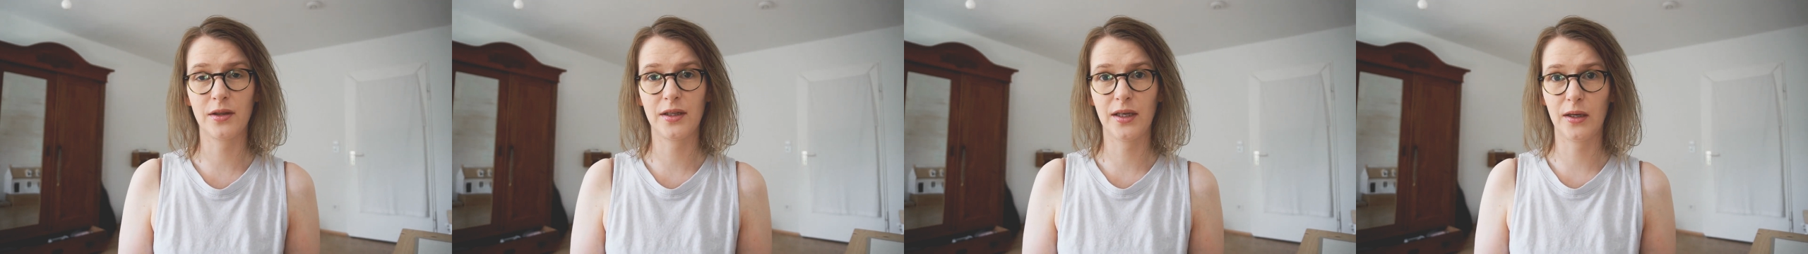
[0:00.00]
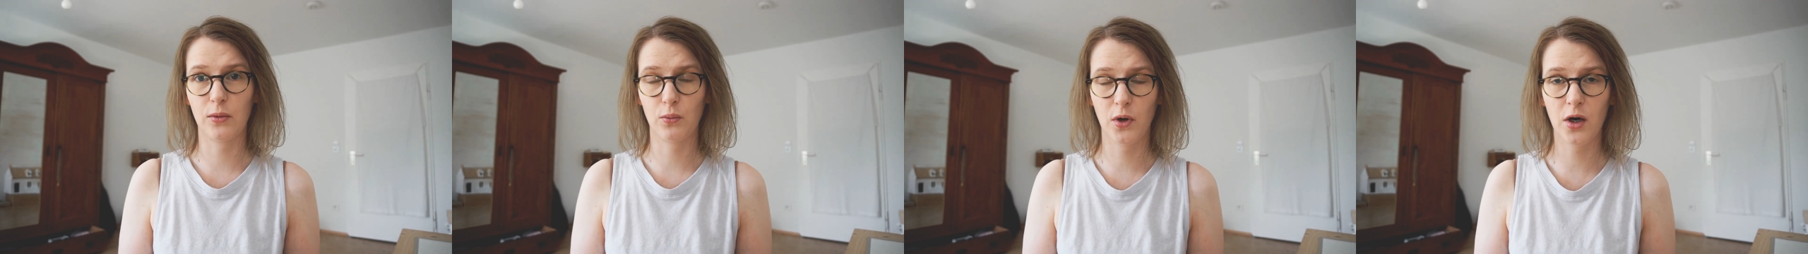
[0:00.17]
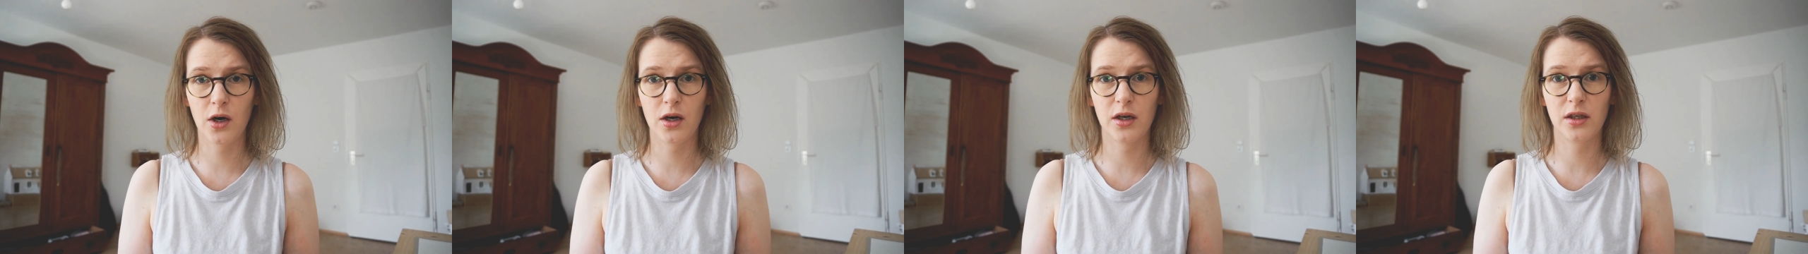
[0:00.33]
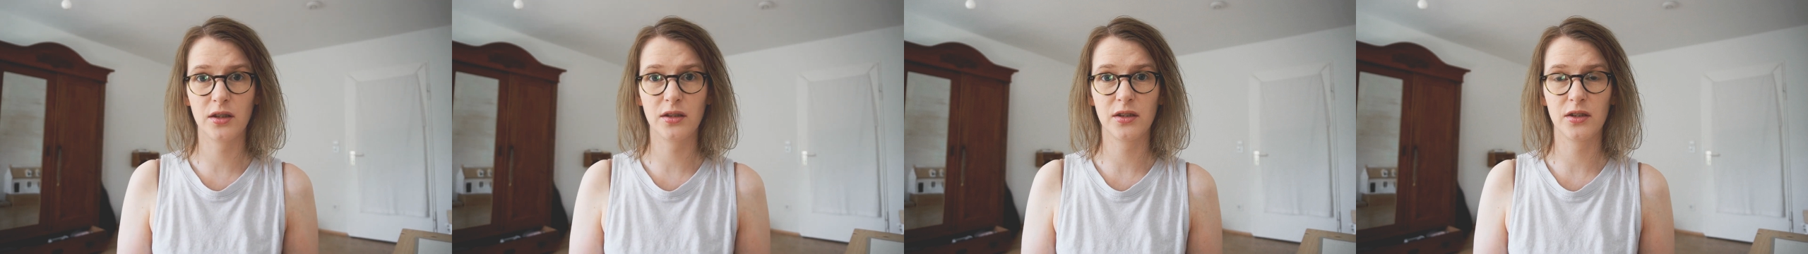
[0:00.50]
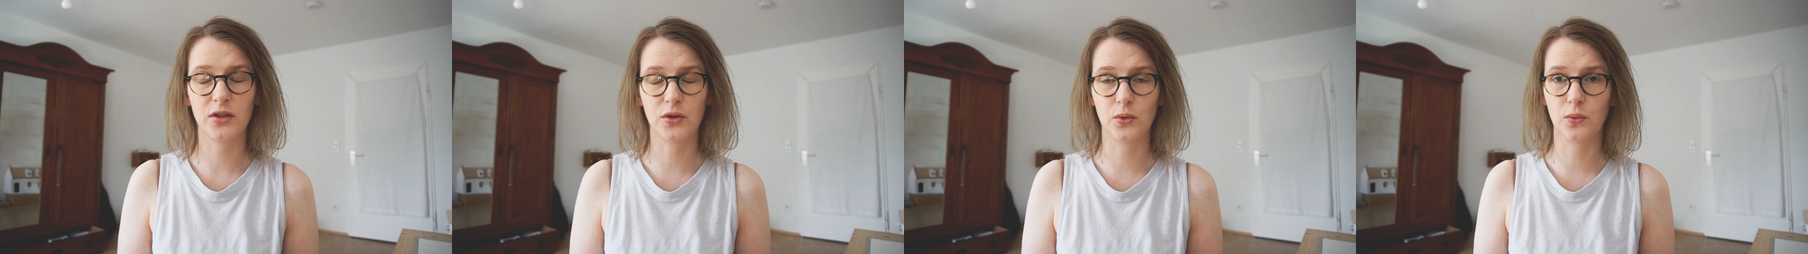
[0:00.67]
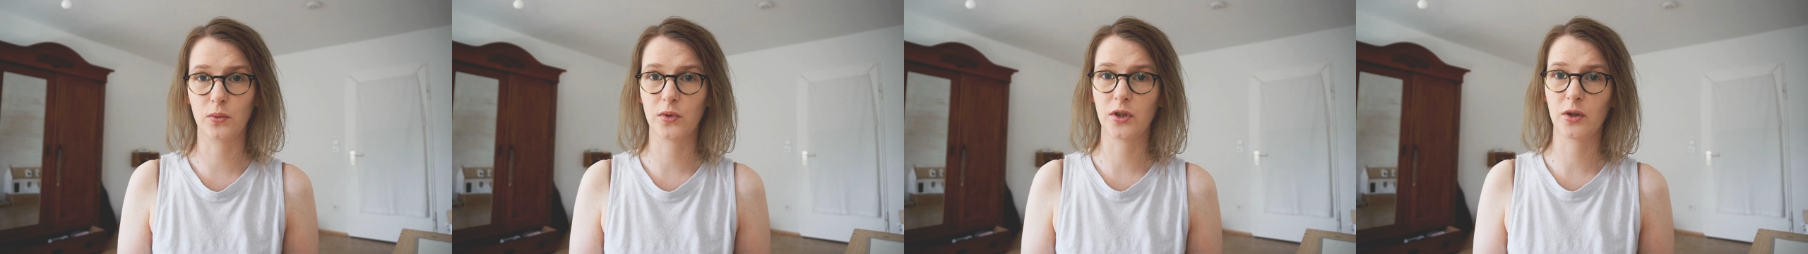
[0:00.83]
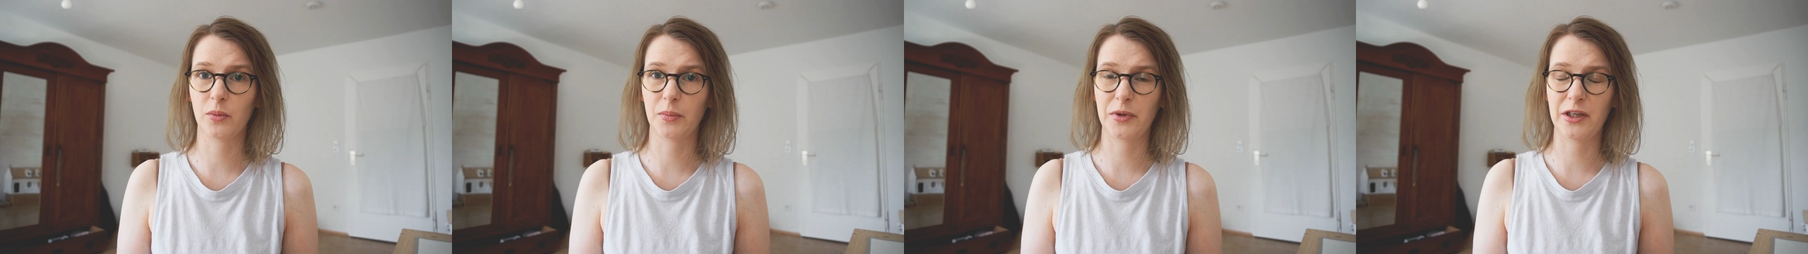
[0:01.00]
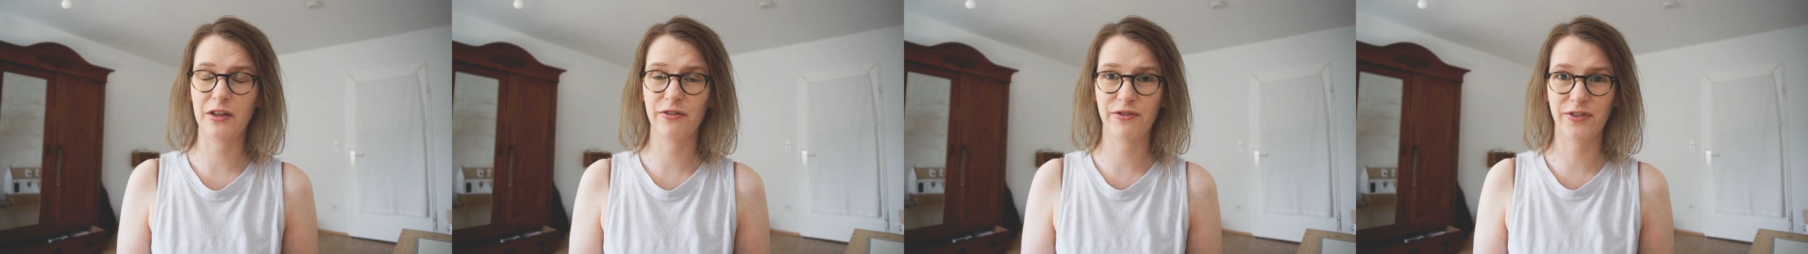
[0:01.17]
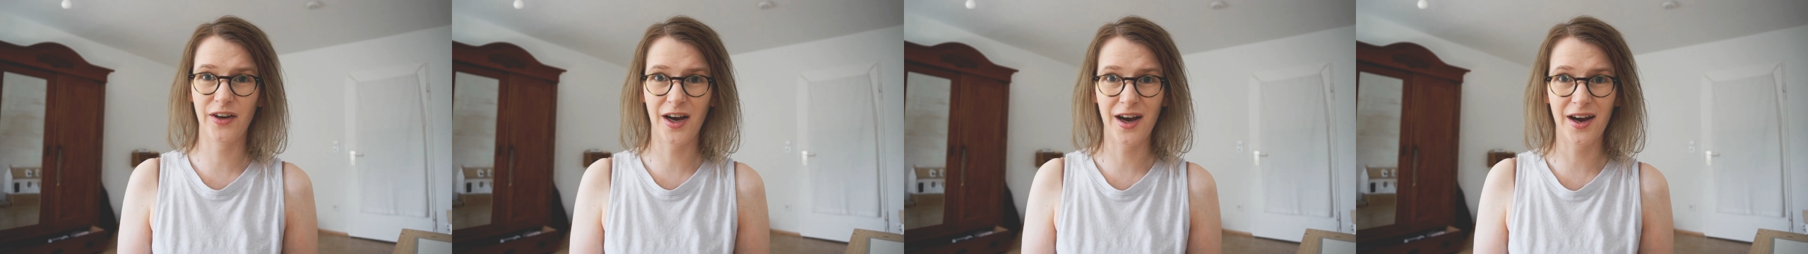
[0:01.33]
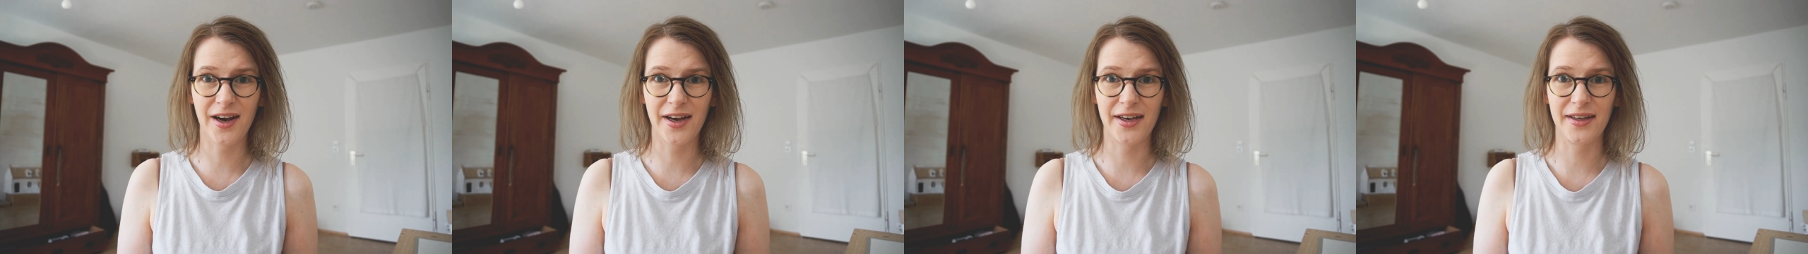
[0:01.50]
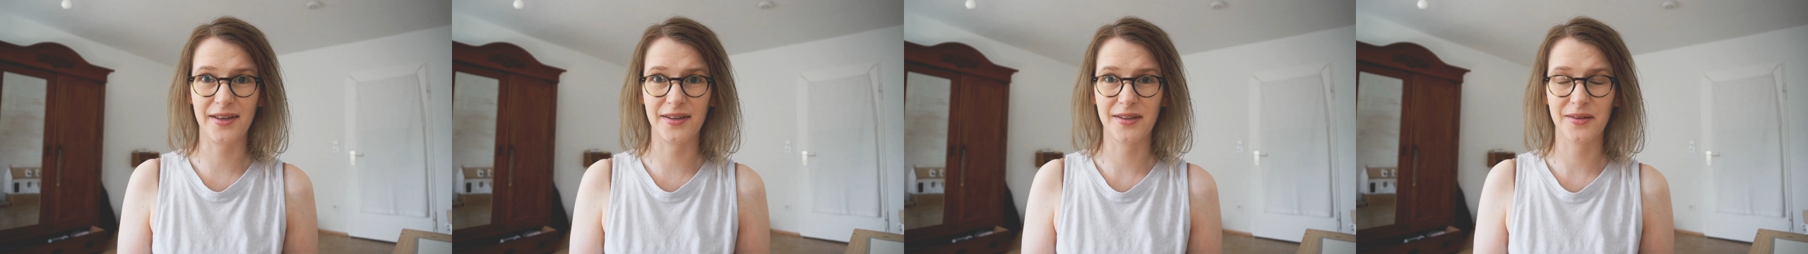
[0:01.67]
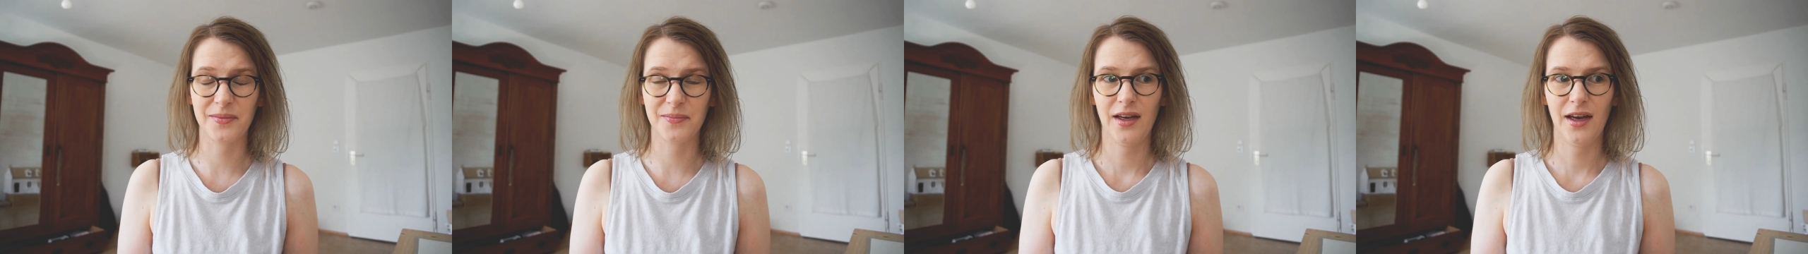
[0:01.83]
they want, you will be
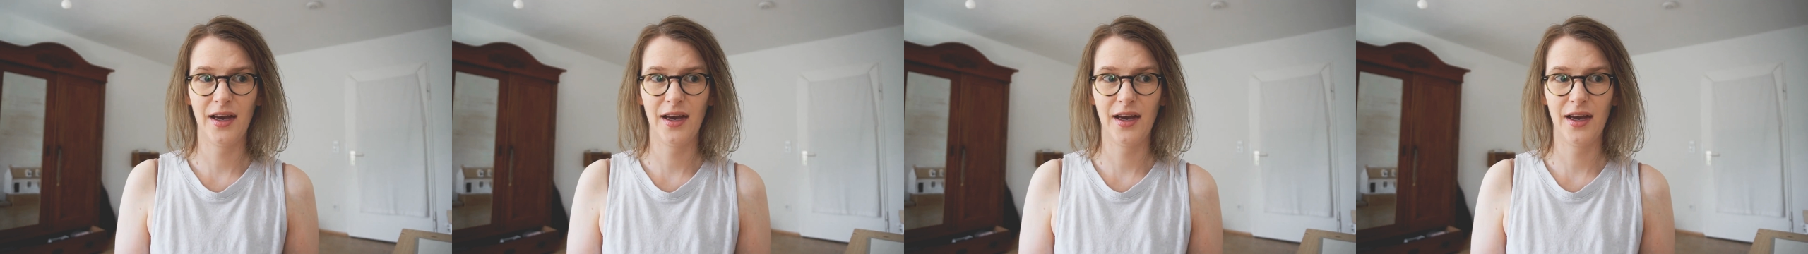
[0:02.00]
fined.